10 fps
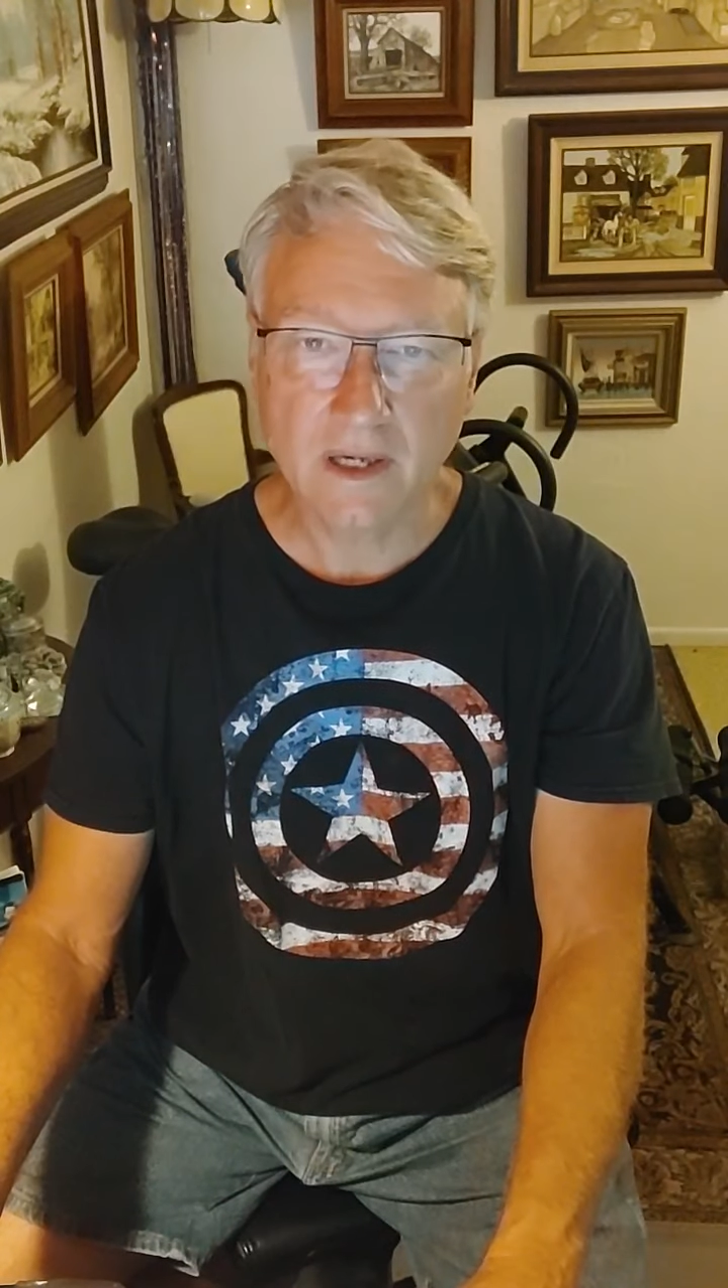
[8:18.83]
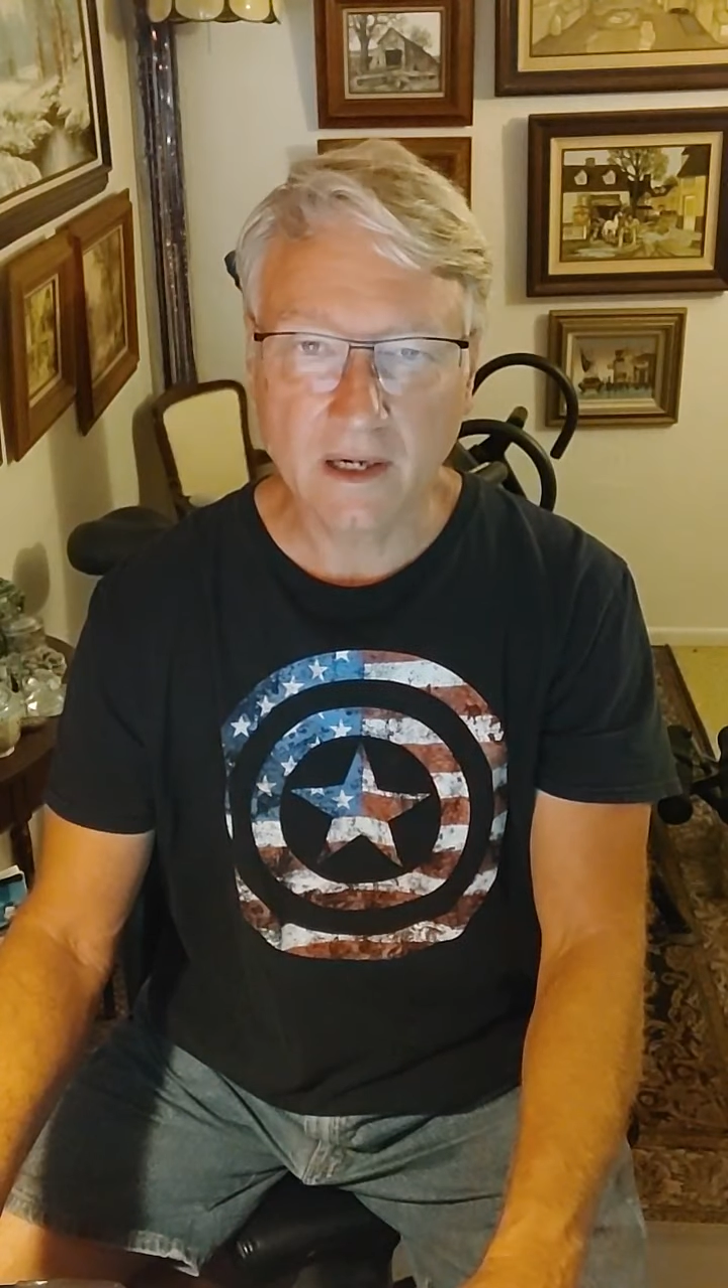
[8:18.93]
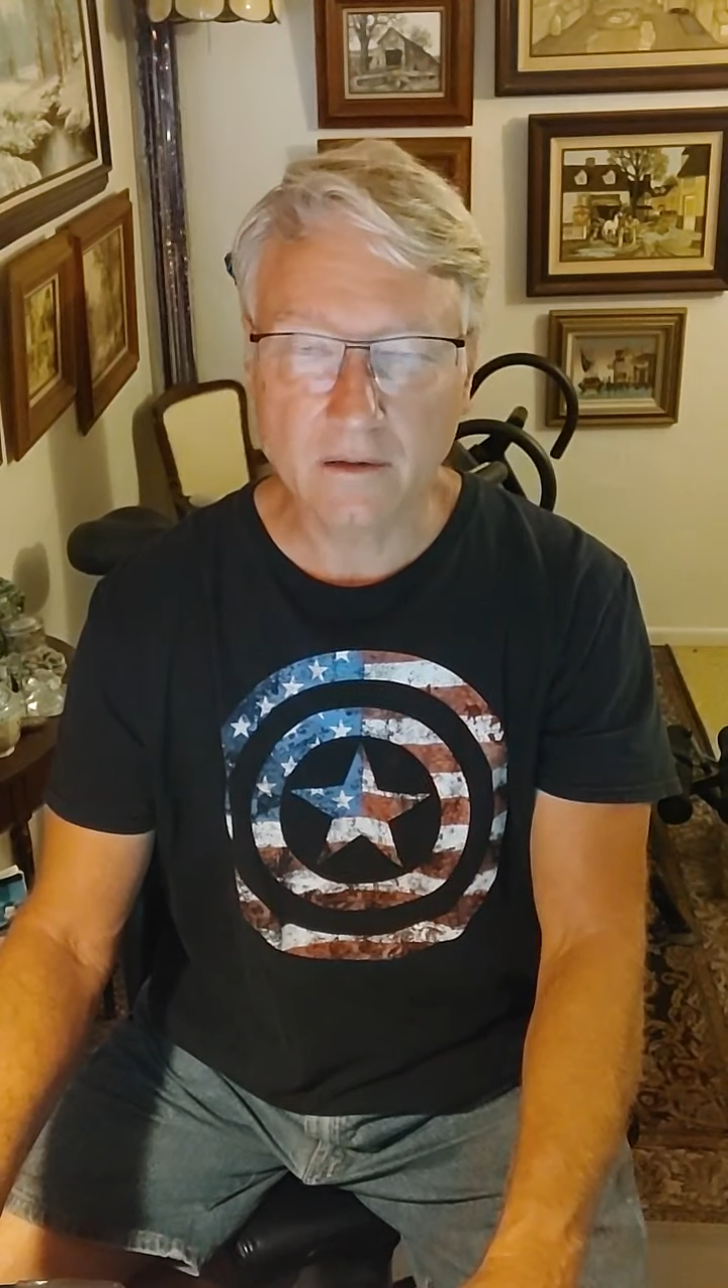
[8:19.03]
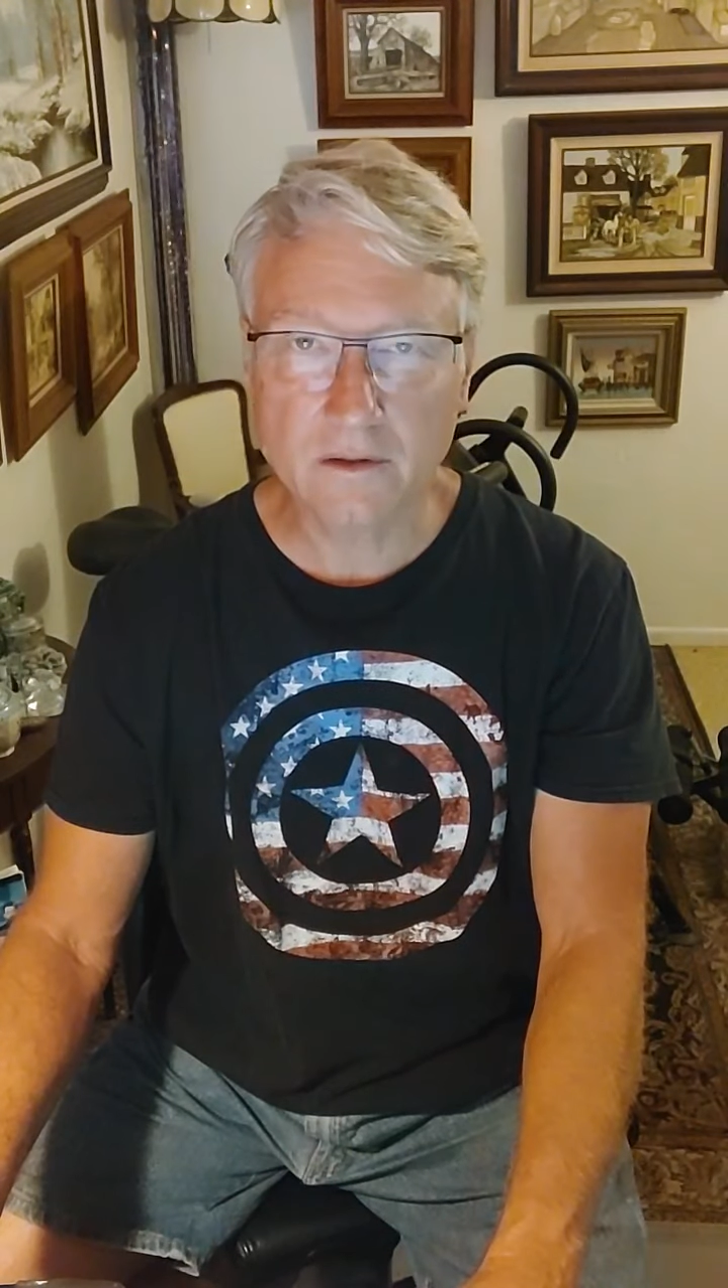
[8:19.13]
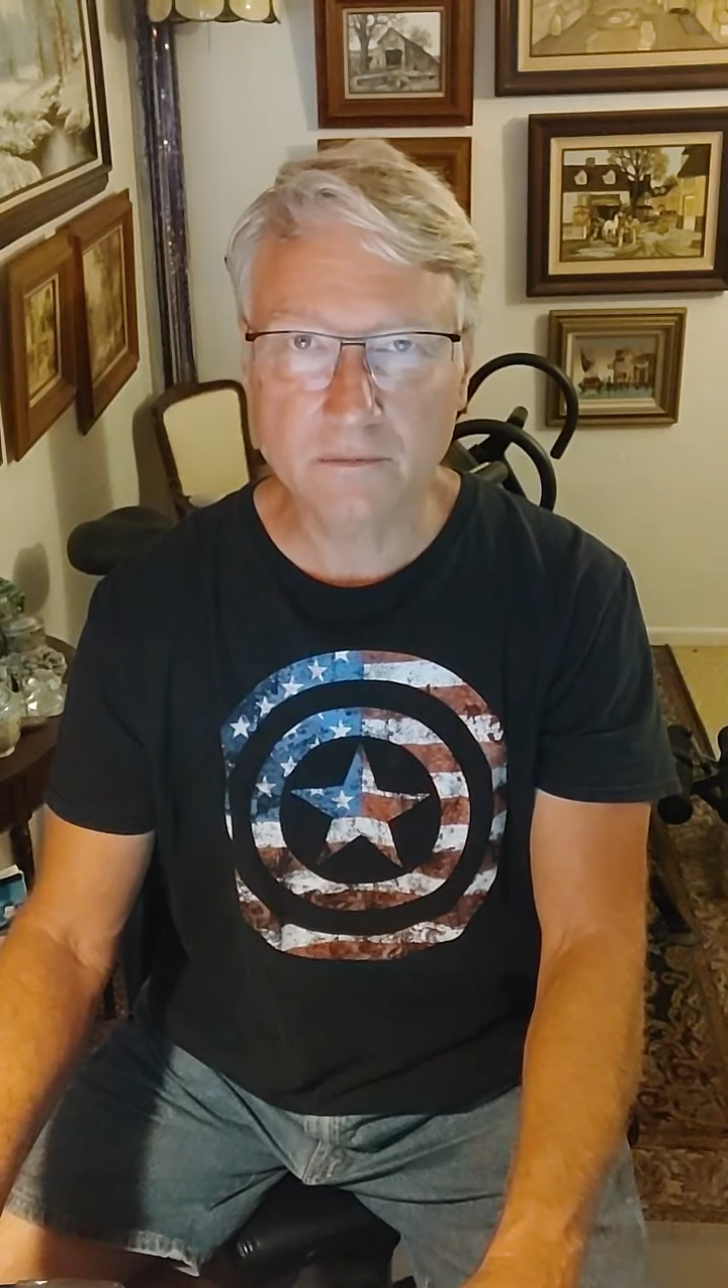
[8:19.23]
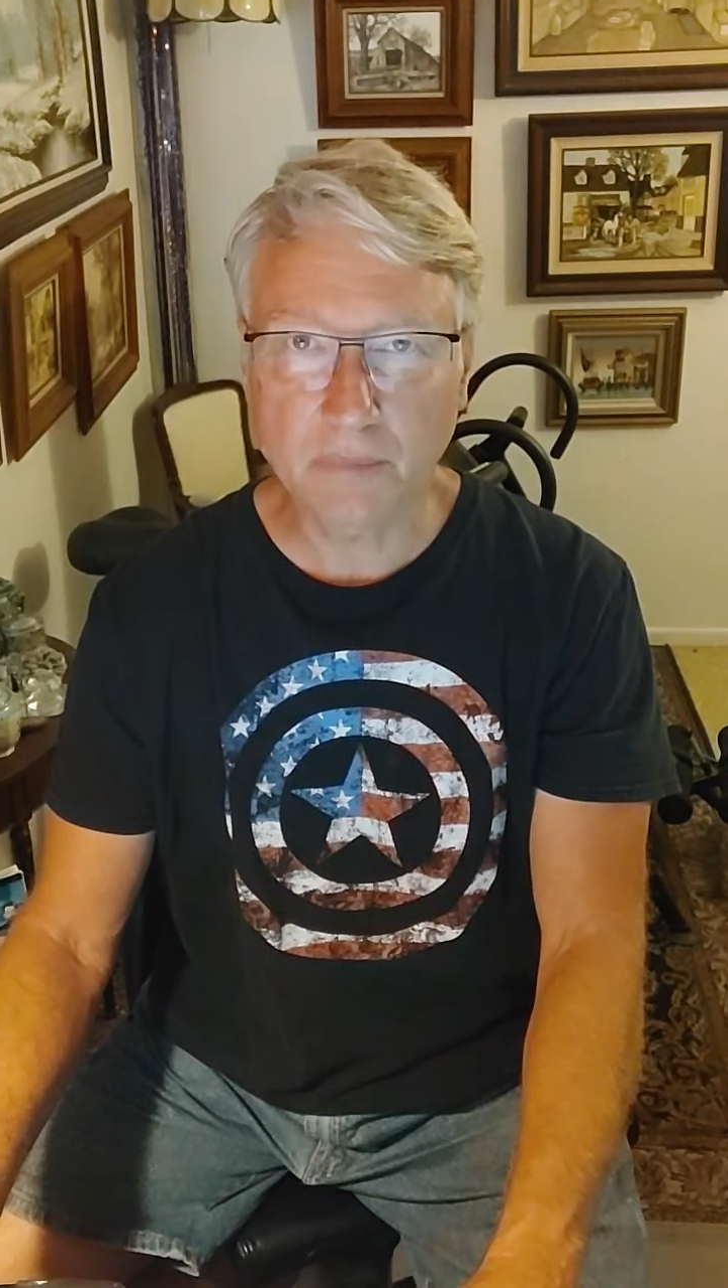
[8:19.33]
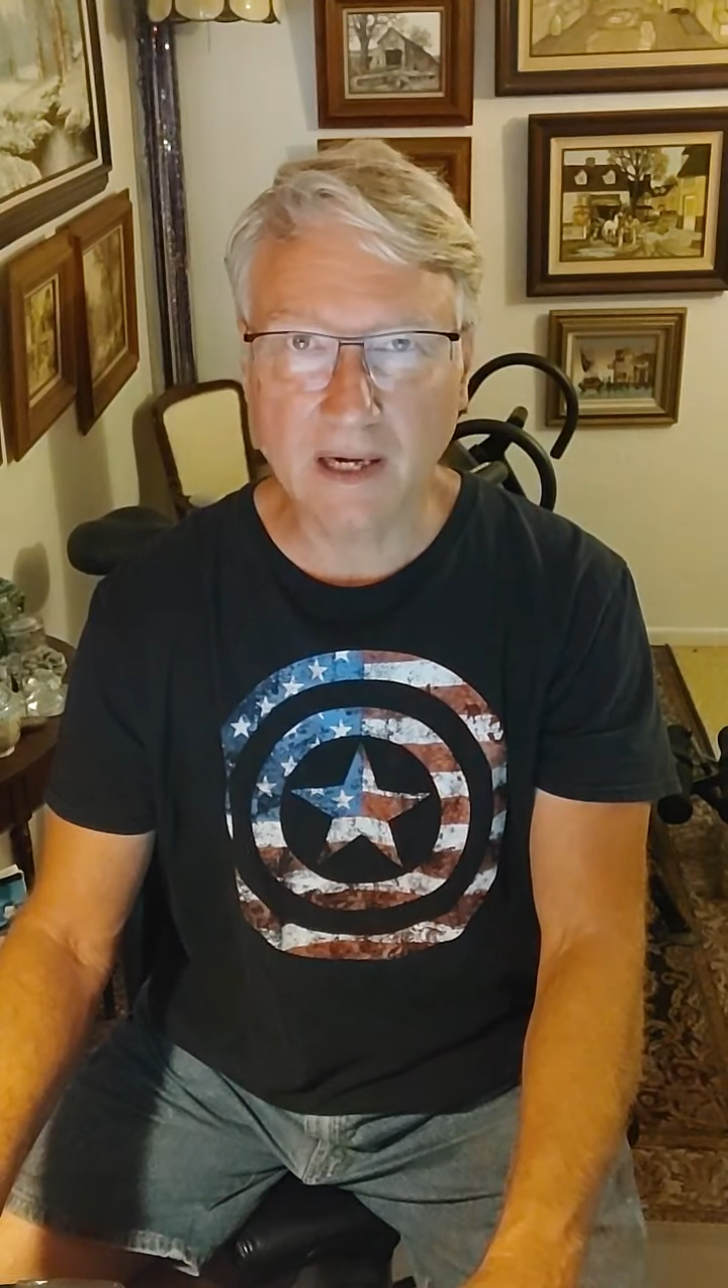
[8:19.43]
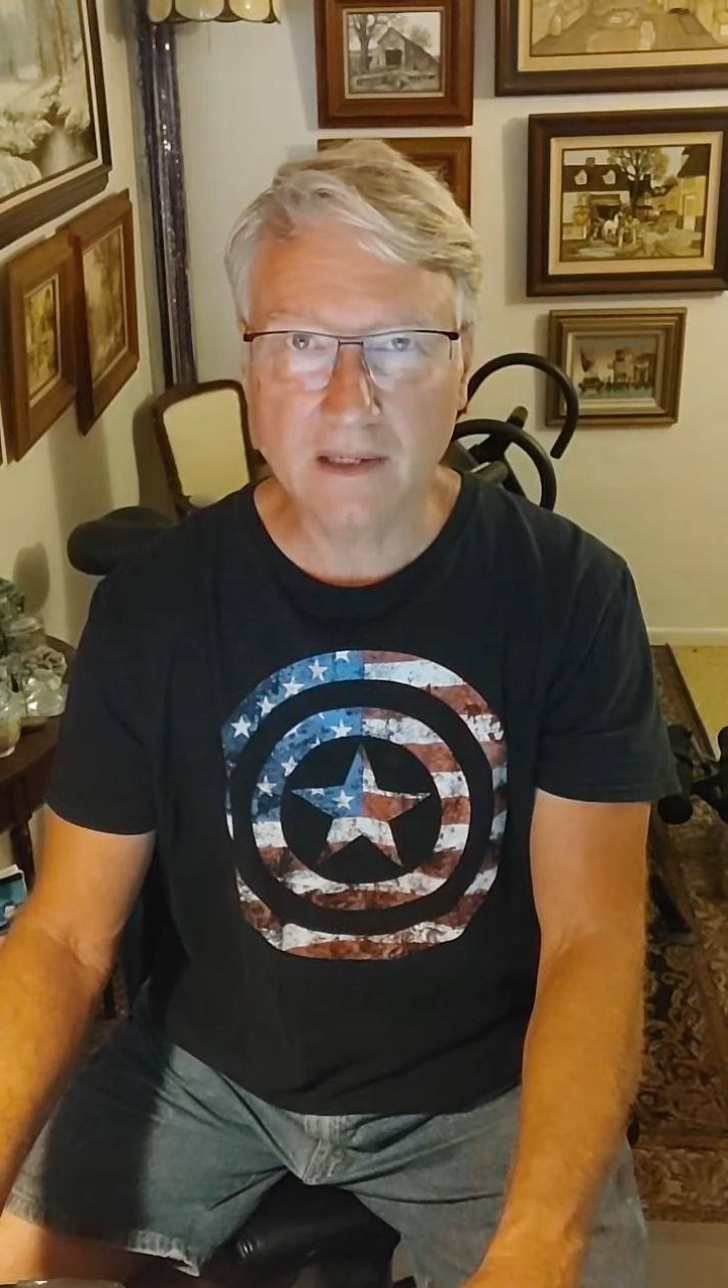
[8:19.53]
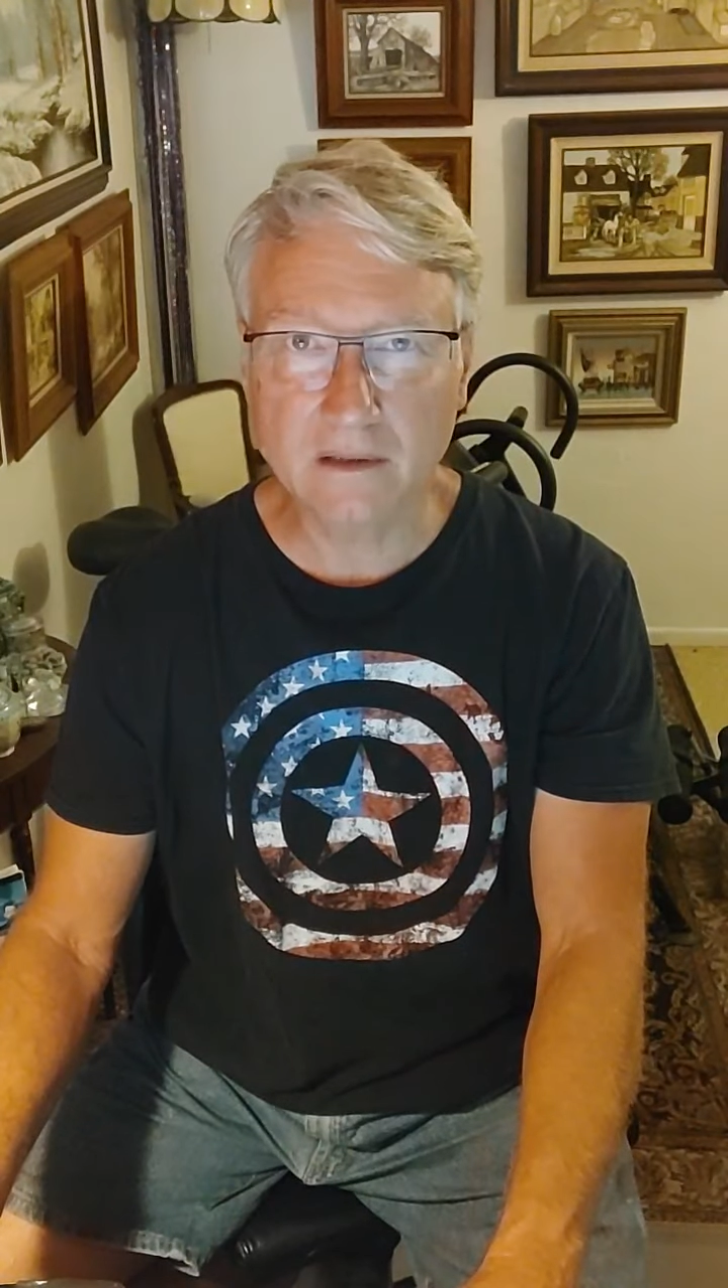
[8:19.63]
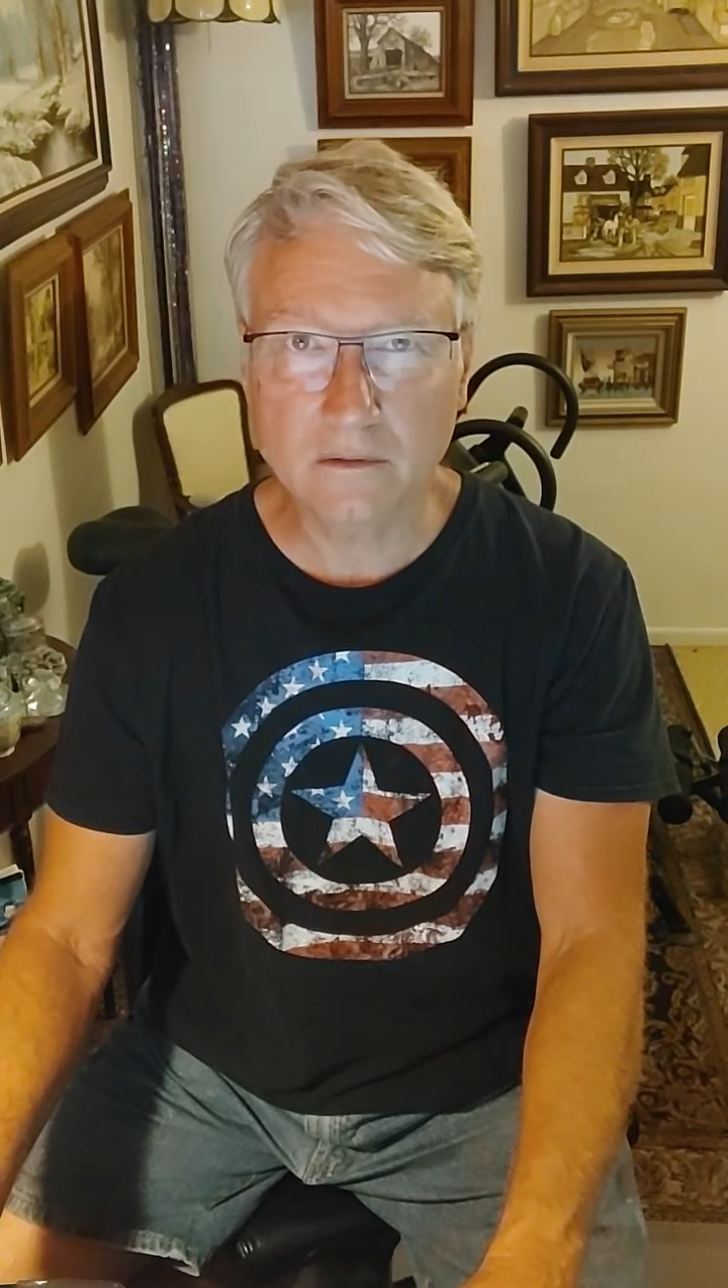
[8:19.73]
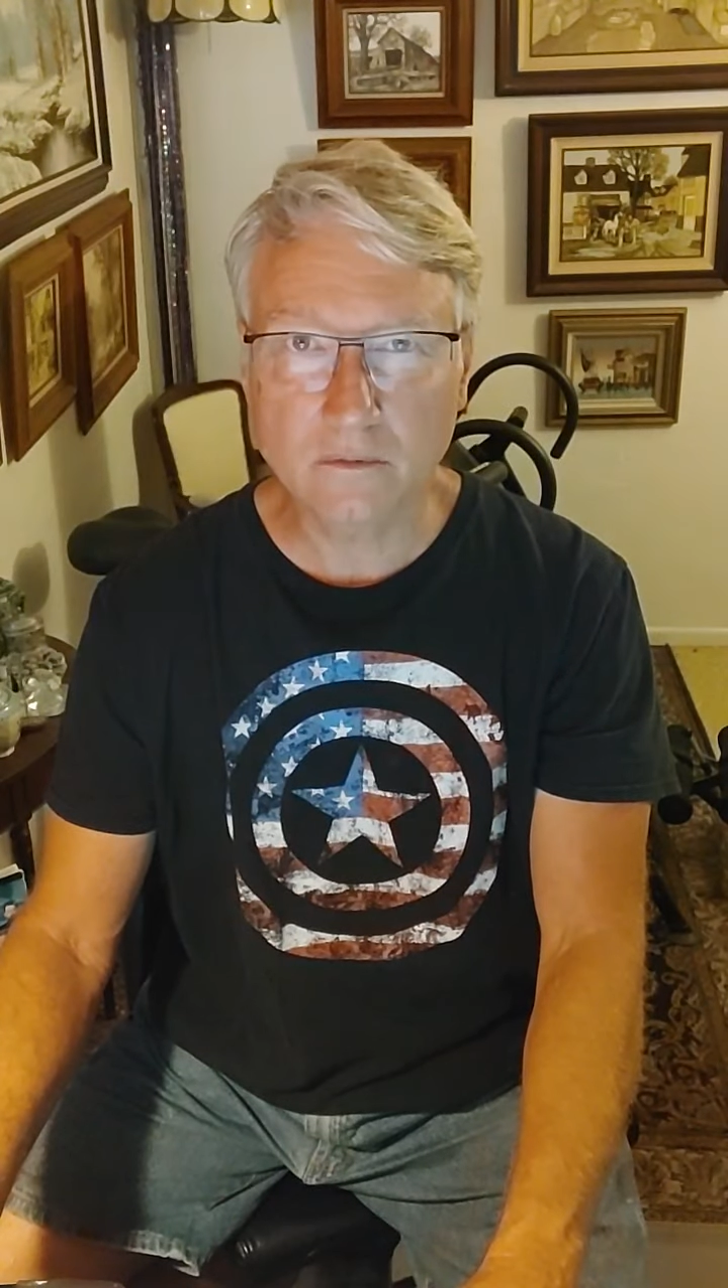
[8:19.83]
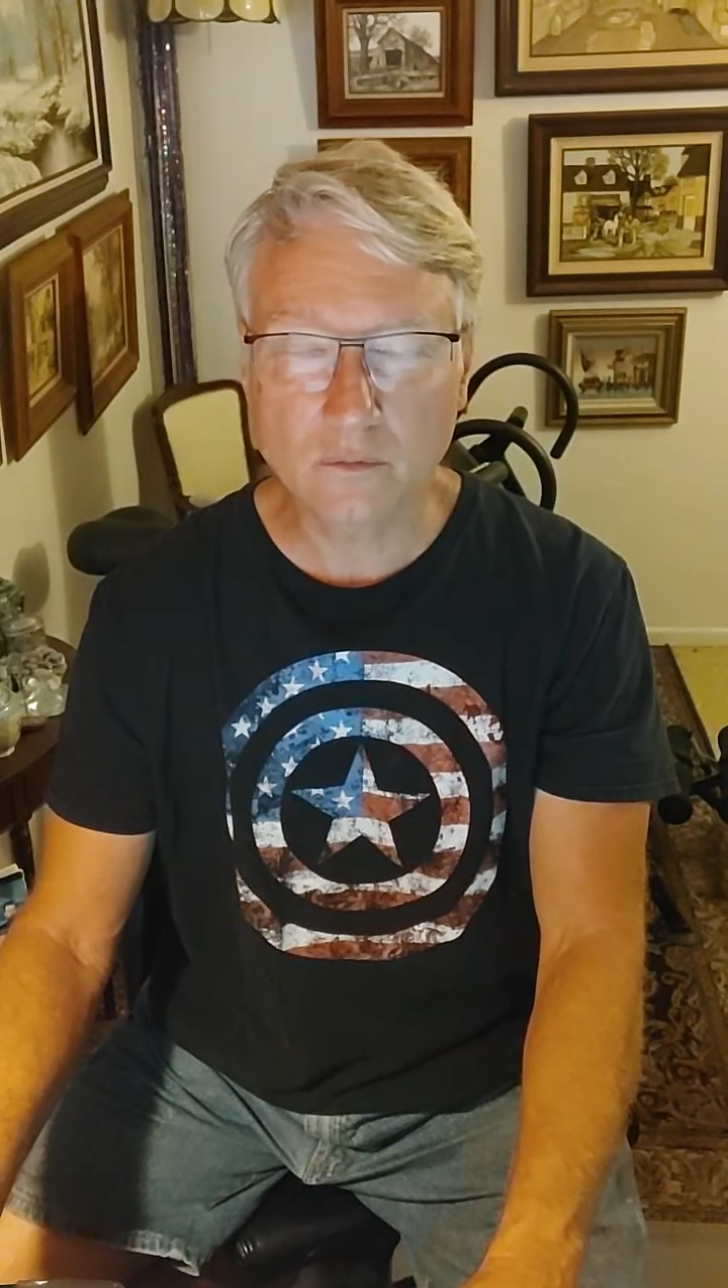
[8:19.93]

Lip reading: Harris-Biden